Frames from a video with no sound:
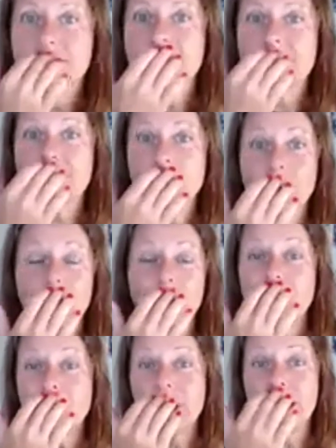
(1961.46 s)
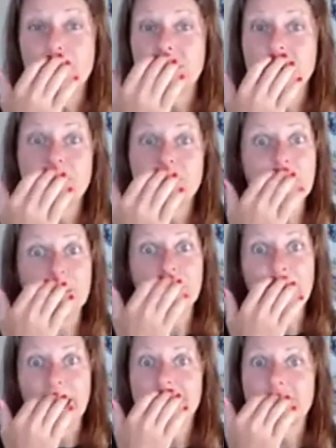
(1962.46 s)
To all the people who have been a
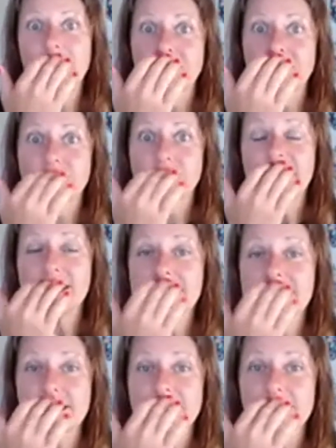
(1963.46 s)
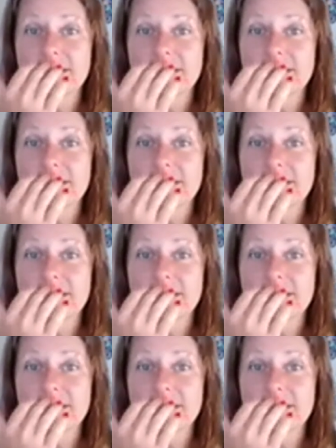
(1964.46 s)
part of the contrast.